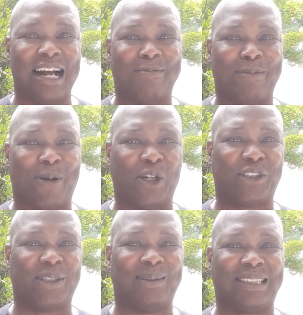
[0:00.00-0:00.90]
I'm a
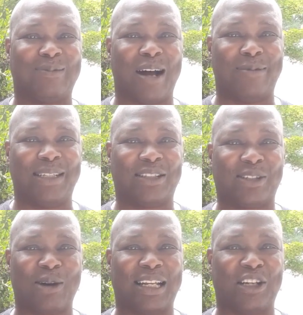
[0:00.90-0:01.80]
personal and small business
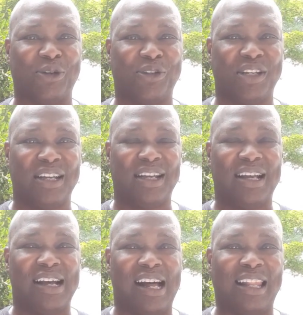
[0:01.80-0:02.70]
credit coach,
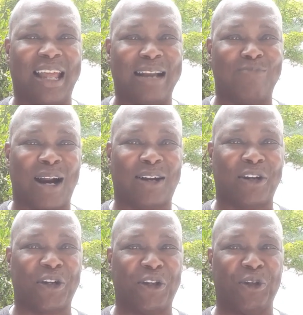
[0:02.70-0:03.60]
online
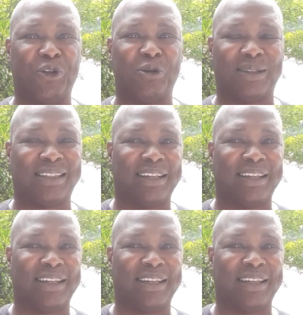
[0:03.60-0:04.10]
marketer, YouTuber.